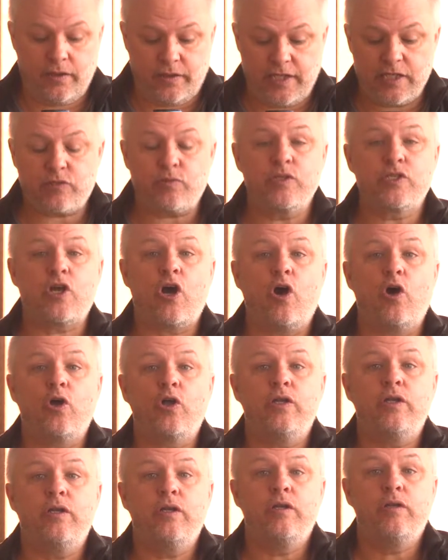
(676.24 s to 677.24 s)

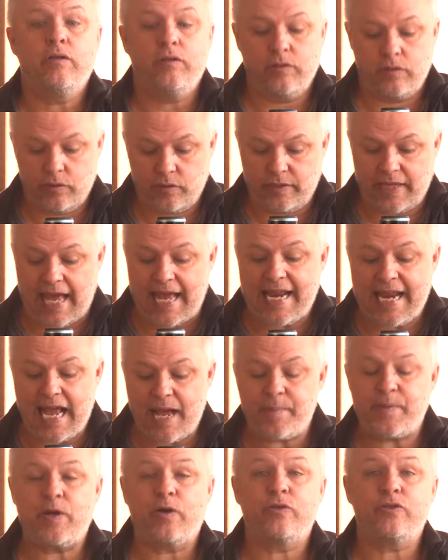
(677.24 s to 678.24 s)
That
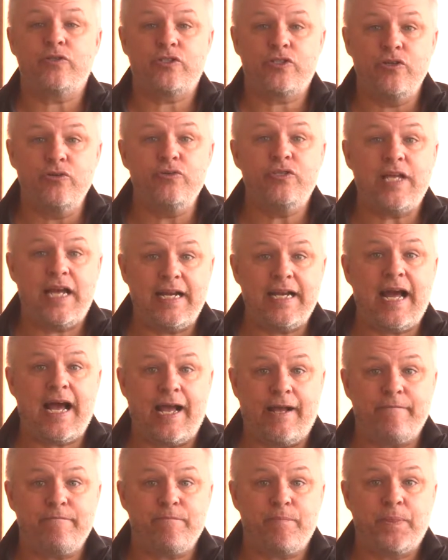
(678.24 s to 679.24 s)
happened on Tuesday
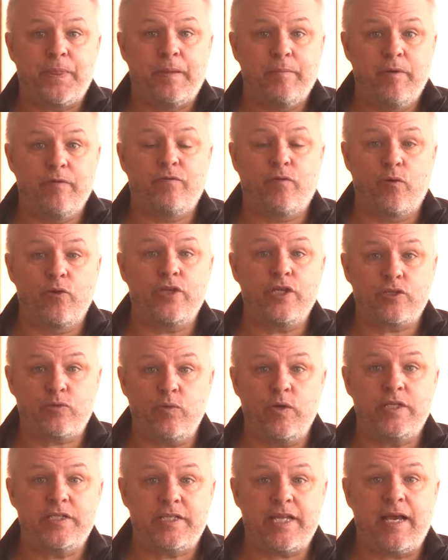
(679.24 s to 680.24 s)
night before this
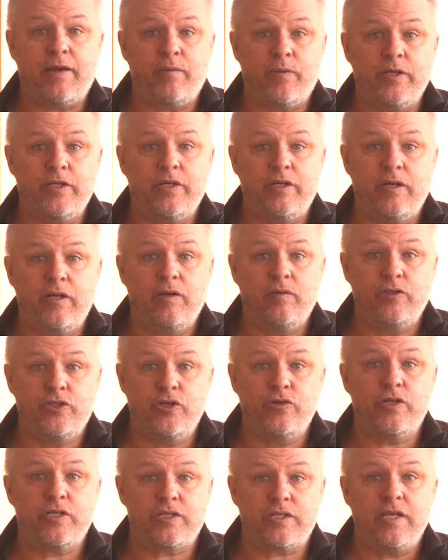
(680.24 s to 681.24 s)
Wednesday when
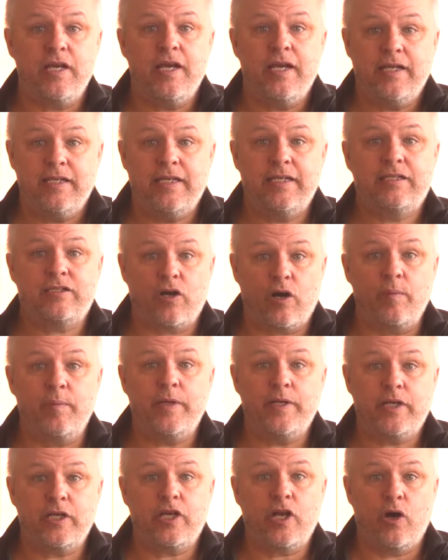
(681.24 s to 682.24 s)
Judas
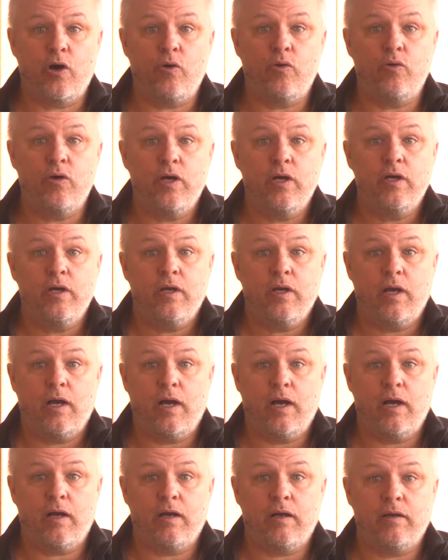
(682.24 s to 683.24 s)
determined to go
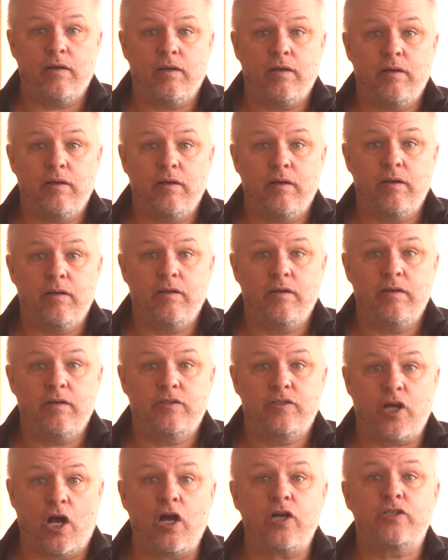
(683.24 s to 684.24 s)

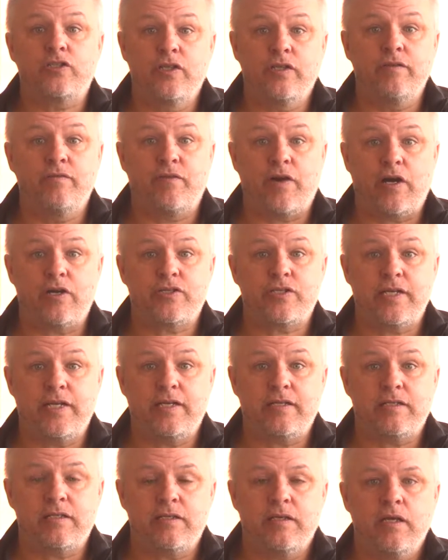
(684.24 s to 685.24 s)
talk to the
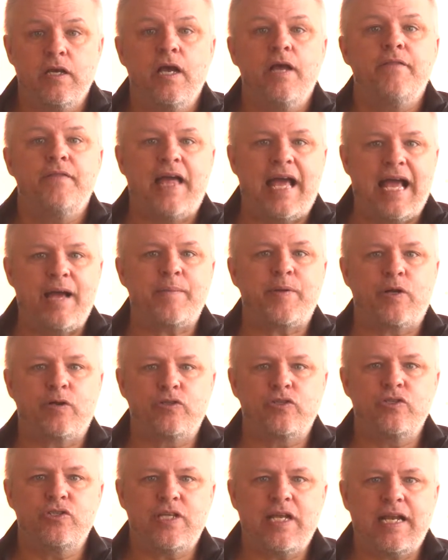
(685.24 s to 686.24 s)
Pharisees. That happened
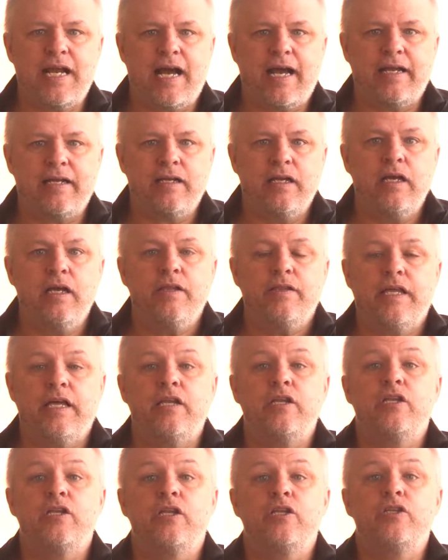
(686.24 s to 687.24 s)
on Tuesday night
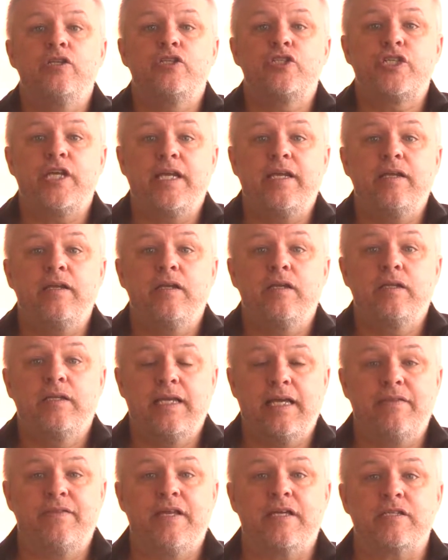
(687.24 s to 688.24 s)
that she
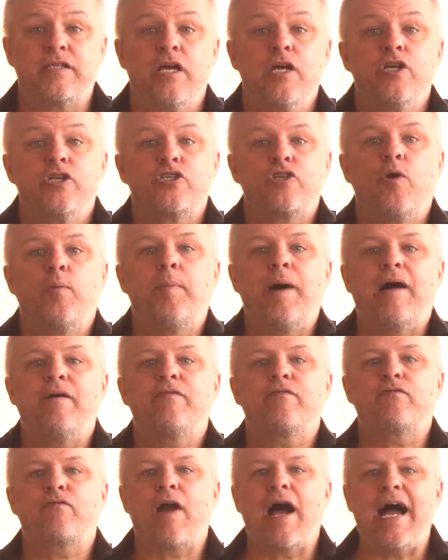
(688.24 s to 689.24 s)
did this. So by
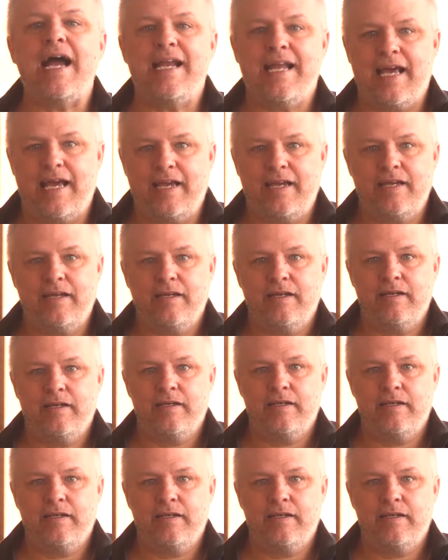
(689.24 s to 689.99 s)
Friday,